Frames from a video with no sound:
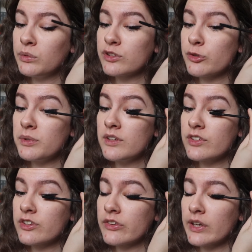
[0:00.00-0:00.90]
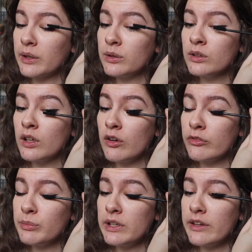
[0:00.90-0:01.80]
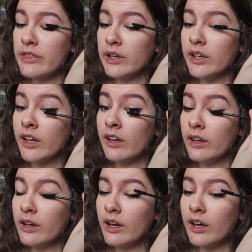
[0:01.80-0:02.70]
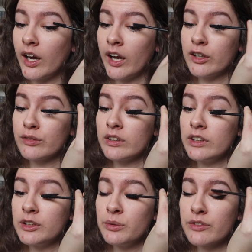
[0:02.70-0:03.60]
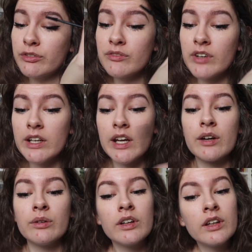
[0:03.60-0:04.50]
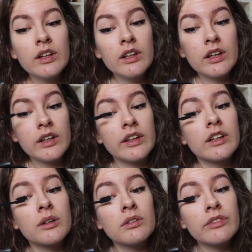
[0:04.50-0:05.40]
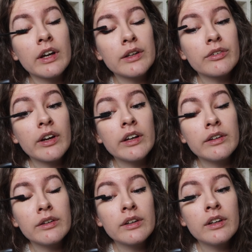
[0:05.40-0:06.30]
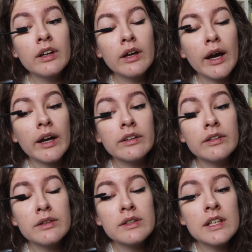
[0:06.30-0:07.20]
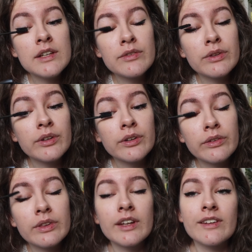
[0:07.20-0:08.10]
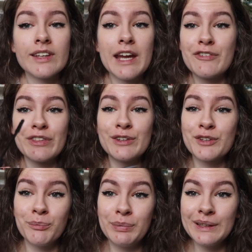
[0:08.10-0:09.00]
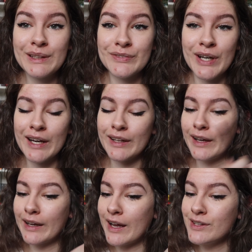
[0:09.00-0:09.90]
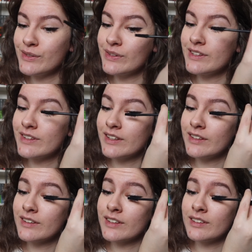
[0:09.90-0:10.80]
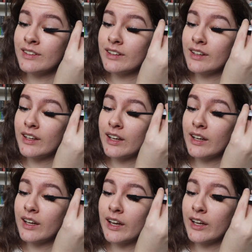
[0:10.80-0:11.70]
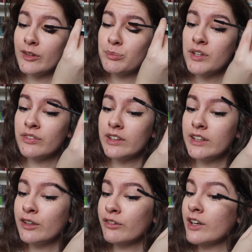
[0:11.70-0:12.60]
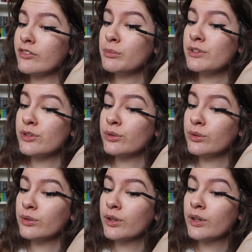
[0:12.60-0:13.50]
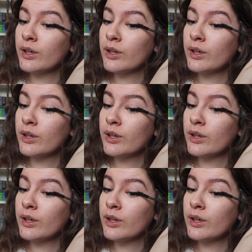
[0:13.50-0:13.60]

will just be a vicious cycle of me thinking I could really do with a friend right now, and then I go and find a friend, and even though they say everything's completely fine and I can do these things and it's perfectly alright for me to talk,